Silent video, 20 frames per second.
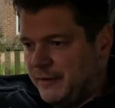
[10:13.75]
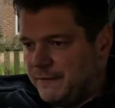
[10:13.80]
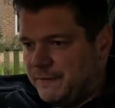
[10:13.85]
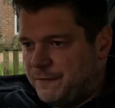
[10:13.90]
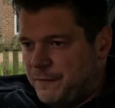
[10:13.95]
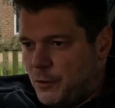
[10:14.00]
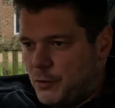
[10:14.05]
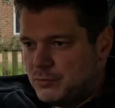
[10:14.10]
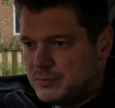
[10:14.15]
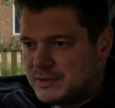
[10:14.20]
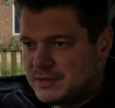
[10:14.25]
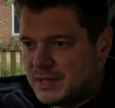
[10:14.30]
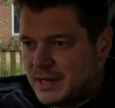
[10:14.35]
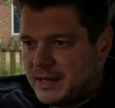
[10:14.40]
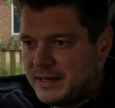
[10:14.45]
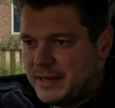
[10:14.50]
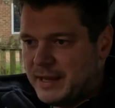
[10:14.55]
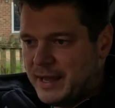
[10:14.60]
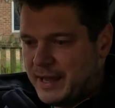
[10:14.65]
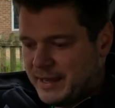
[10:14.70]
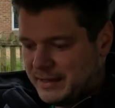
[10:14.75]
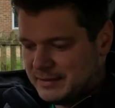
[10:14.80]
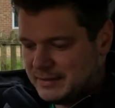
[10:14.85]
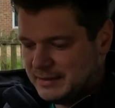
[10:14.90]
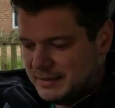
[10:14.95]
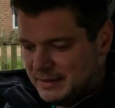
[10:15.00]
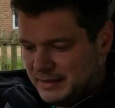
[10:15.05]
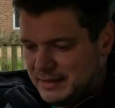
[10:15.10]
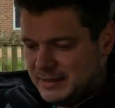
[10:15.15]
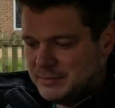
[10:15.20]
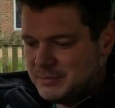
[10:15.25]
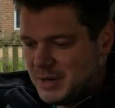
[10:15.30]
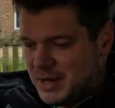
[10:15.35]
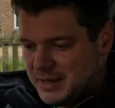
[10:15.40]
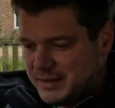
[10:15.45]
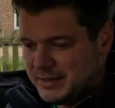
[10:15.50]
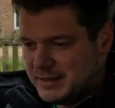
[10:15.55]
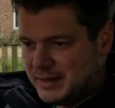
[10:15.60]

phones I had in my